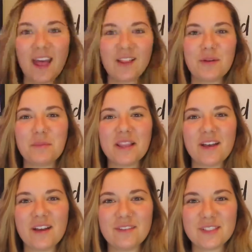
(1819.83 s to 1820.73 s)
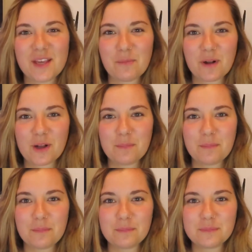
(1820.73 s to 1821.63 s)
Hello my loves and
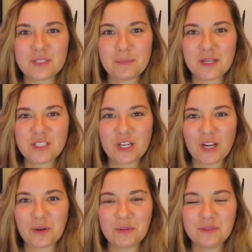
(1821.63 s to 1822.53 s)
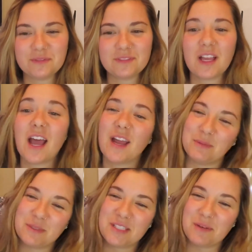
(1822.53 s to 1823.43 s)
welcome to my channel. I
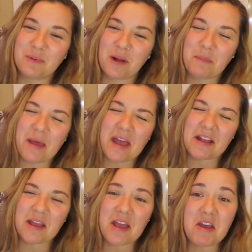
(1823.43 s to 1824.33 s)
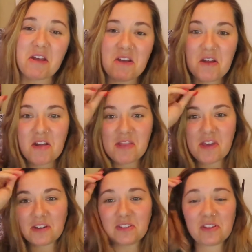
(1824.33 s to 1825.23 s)
almost said welcome back.
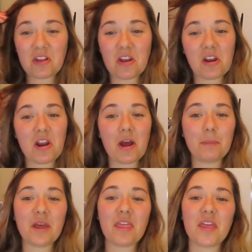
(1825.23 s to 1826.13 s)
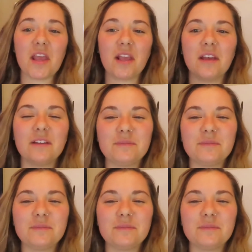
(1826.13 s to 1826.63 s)
That is not my thing.